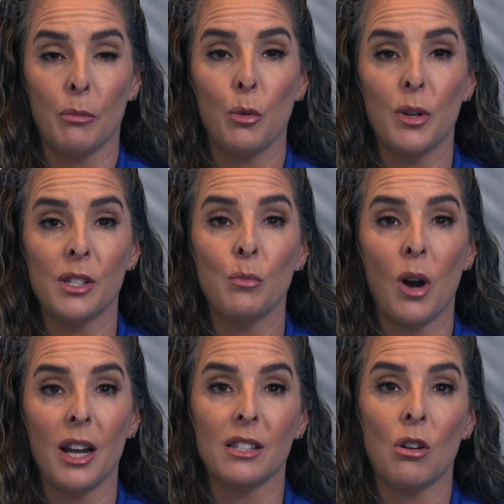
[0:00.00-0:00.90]
The reason
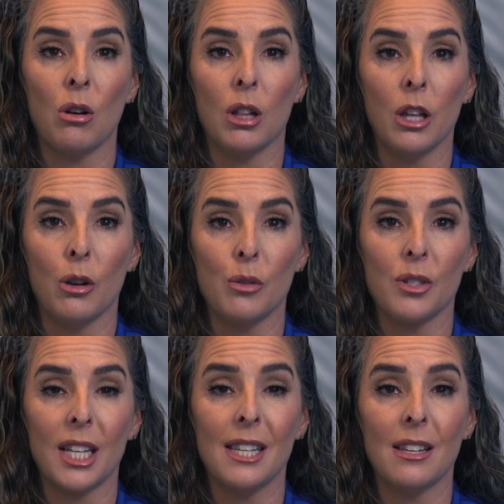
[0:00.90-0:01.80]
why it's called
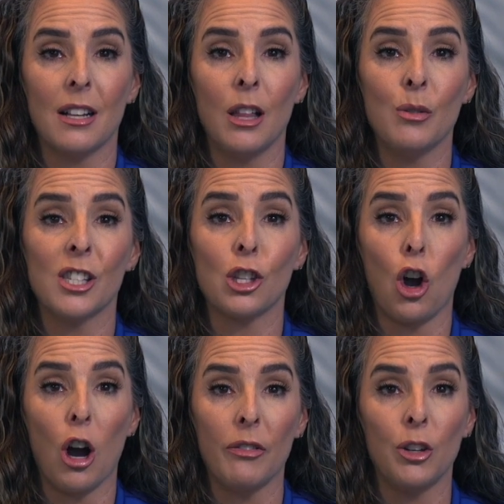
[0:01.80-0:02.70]
closed is it closes
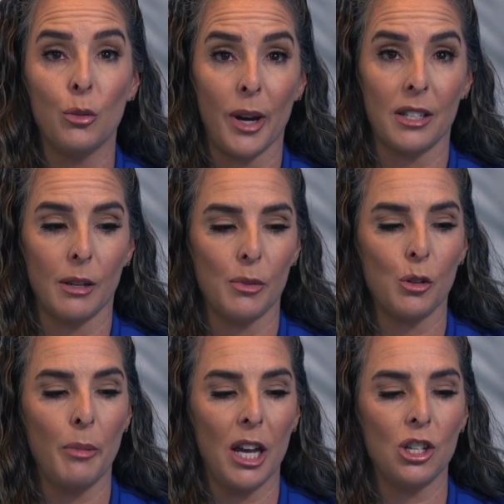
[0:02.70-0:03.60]
off your rectum. So
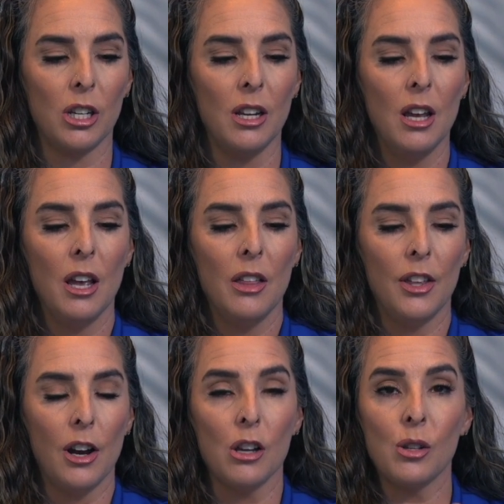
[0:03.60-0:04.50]
imagine the
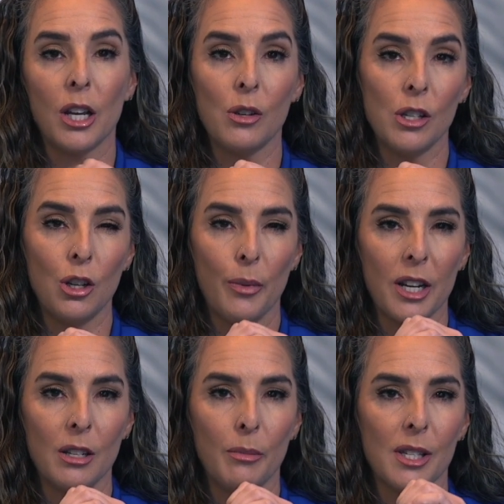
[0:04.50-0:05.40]
nozzle that goes in your
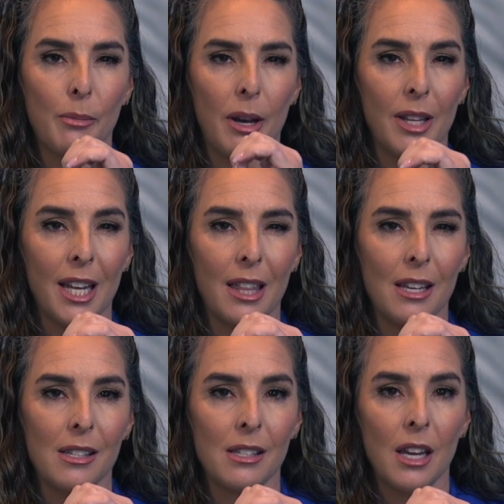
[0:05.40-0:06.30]
rectum is about like
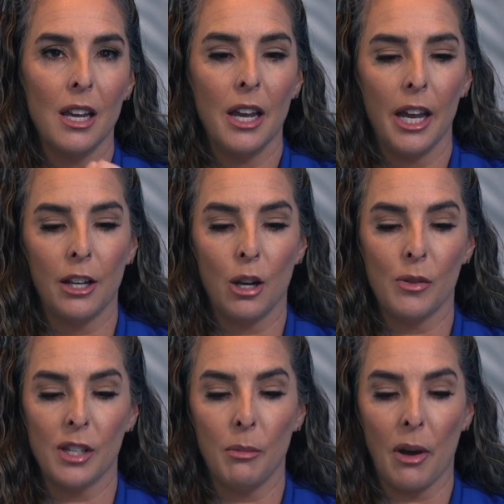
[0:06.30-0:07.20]
this, and it
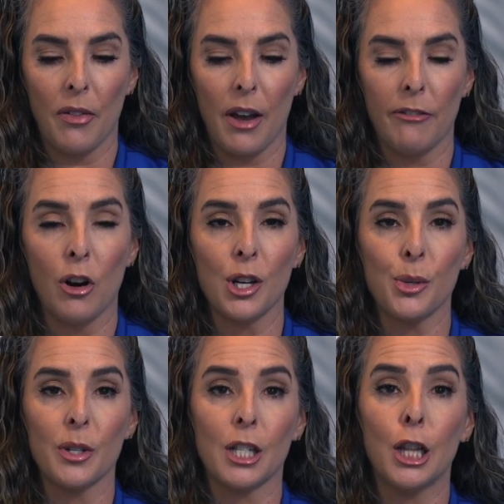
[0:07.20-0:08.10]
goes in about that far,
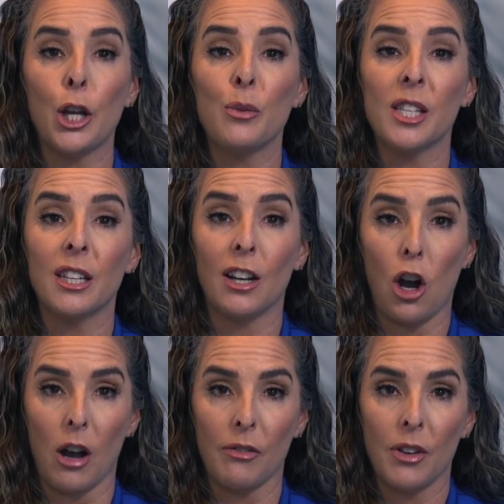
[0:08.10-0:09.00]
so it's closing it
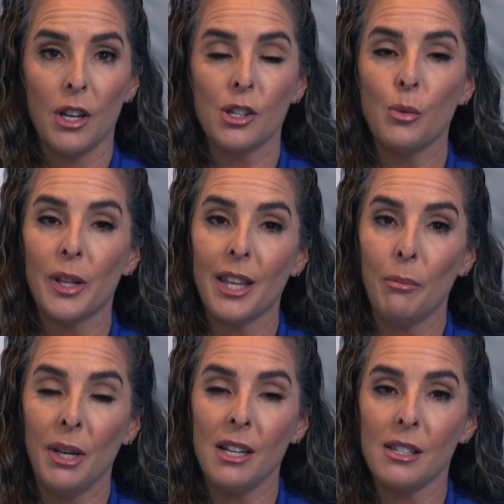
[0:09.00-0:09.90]
off. So what that
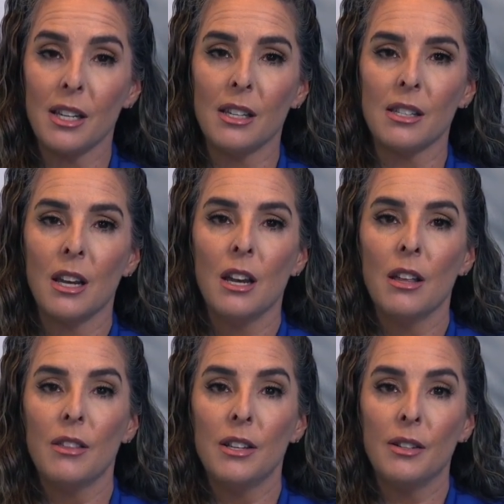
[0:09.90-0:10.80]
means is
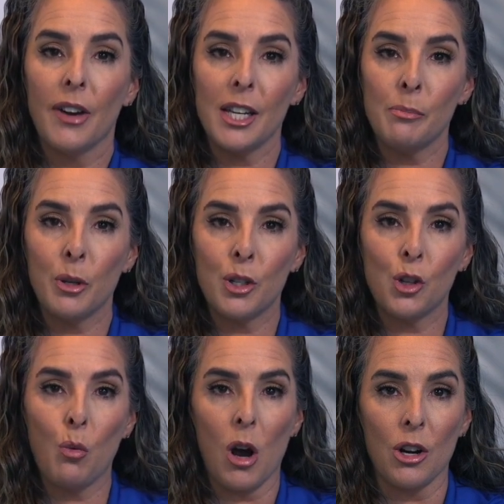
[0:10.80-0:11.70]
the device puts
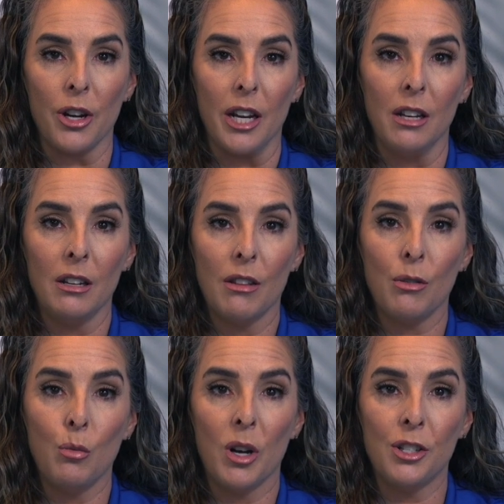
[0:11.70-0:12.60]
the water in
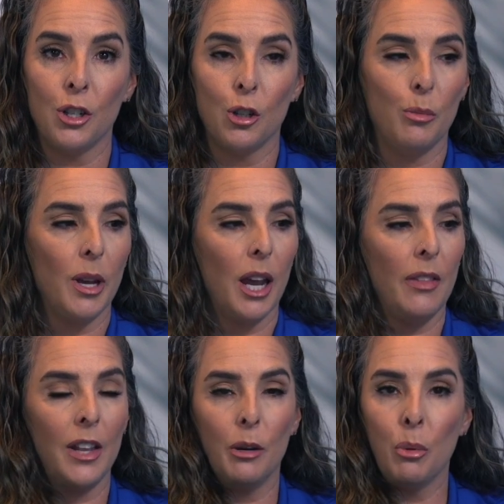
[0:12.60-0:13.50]
through one tube,
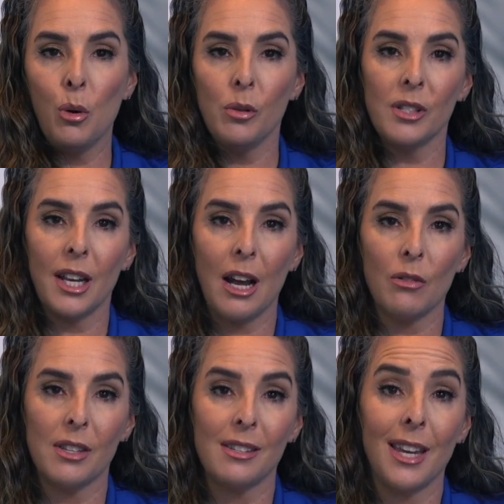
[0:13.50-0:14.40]
and then it pulls it
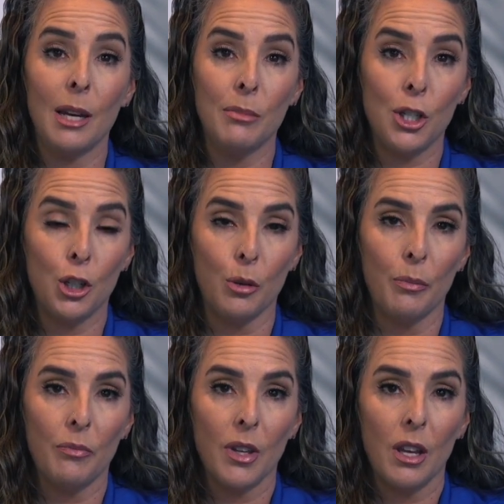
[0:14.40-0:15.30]
out the same tube.
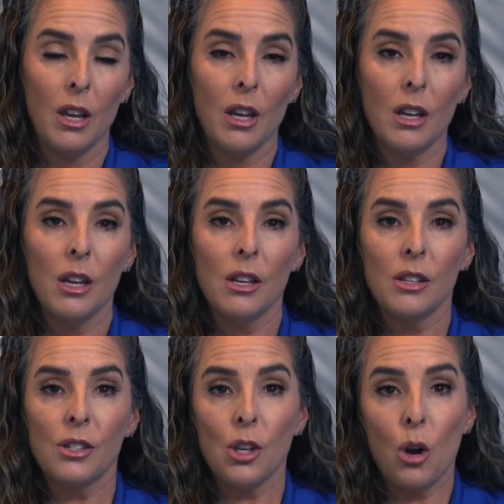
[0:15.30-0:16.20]

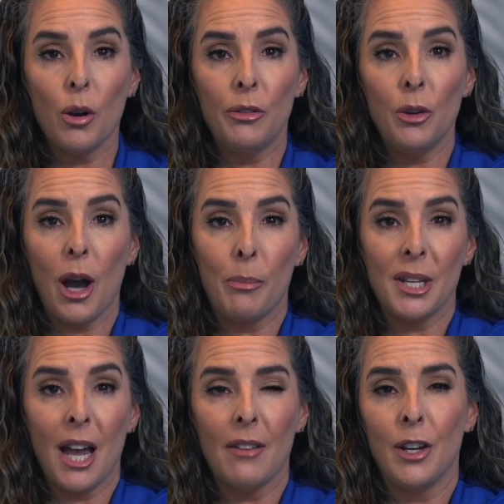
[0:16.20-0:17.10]
So if you happen
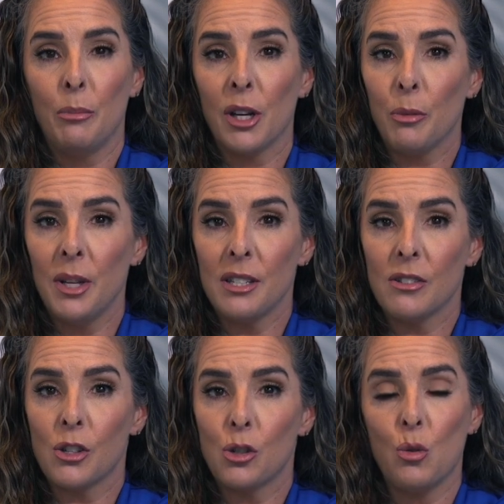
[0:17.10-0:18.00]
to have any bigger
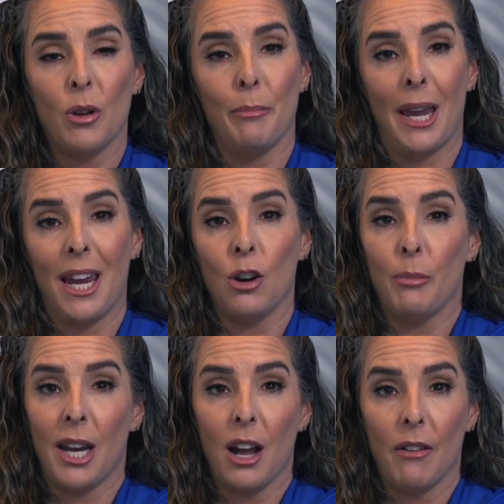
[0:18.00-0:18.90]
pieces of stool, it may or
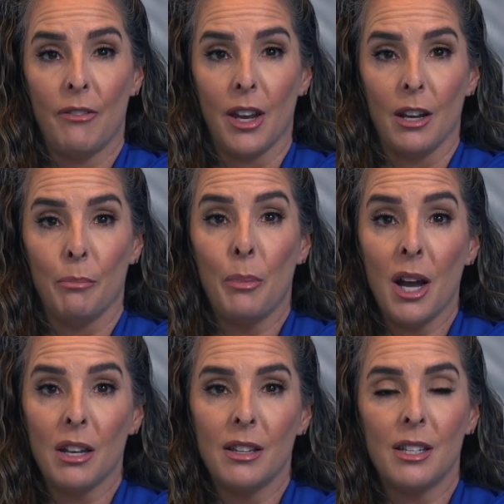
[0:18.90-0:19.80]
may not fit.
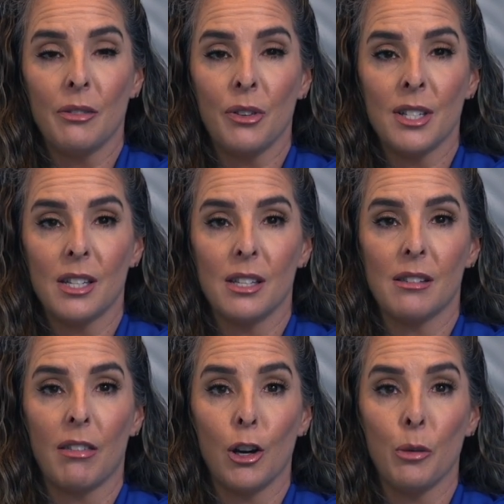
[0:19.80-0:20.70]
But the difference is
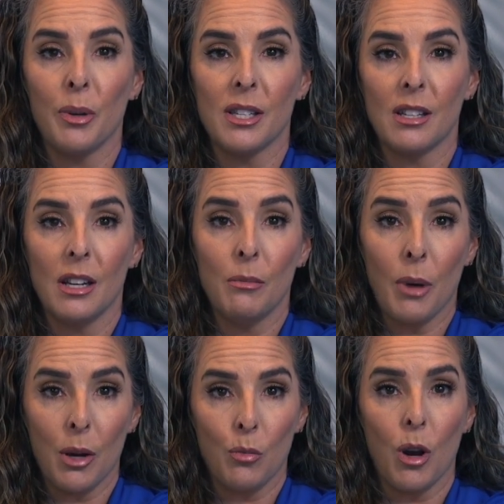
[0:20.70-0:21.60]
the therapist
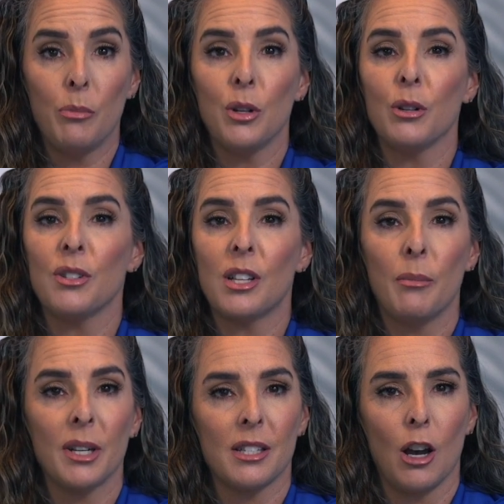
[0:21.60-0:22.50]
might rub your
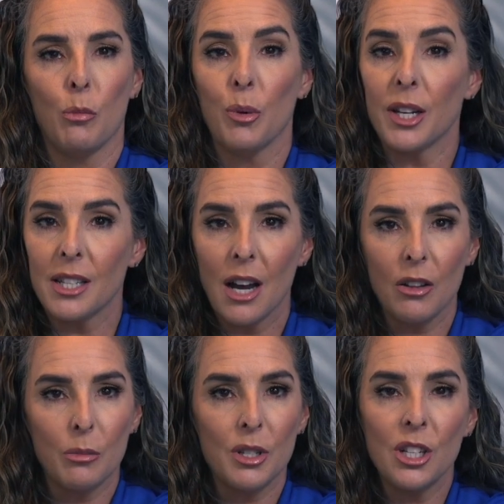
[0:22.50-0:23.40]
stomach to help break down
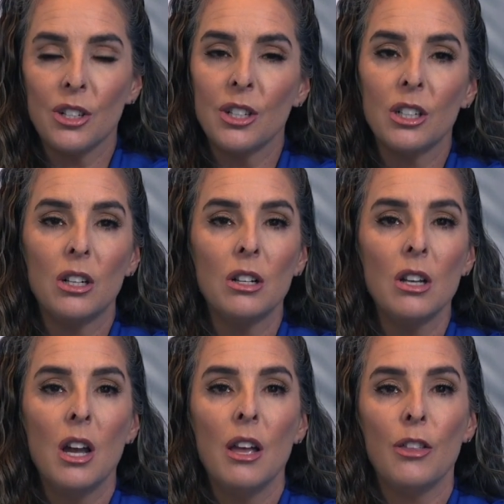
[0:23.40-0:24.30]
the material.
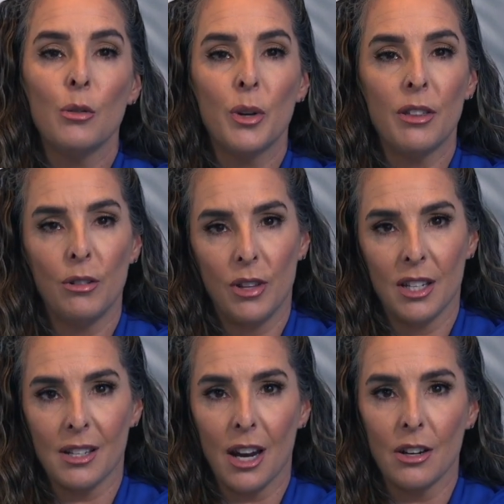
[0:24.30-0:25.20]
They're with you the
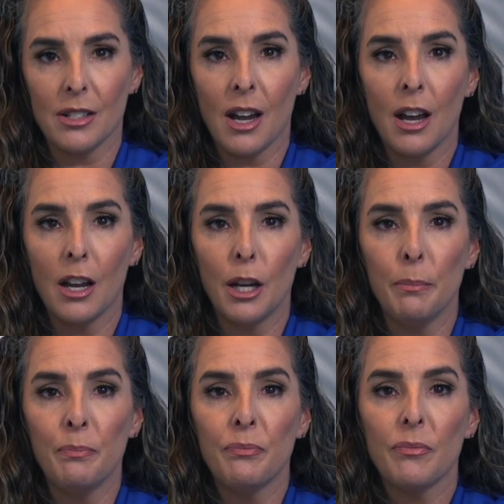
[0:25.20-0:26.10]
entire time.